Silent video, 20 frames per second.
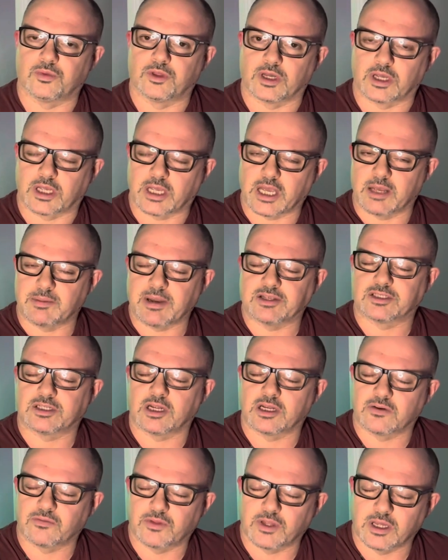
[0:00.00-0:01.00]
that came out
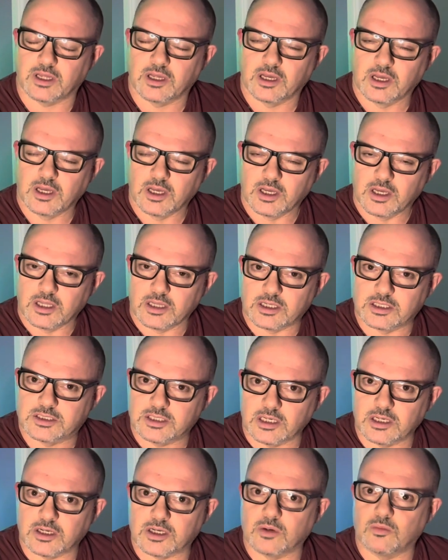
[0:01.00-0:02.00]
today of the
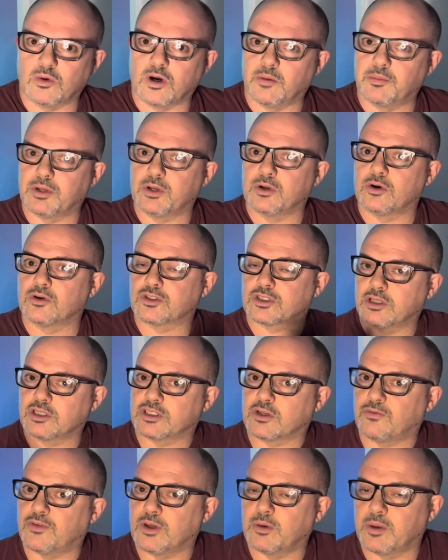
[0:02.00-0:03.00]
silicon one, but also
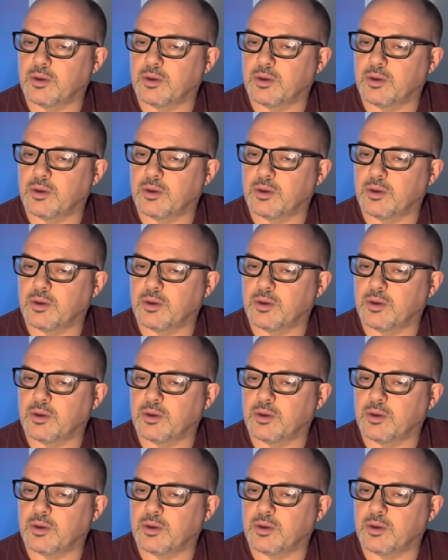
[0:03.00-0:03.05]
there's a few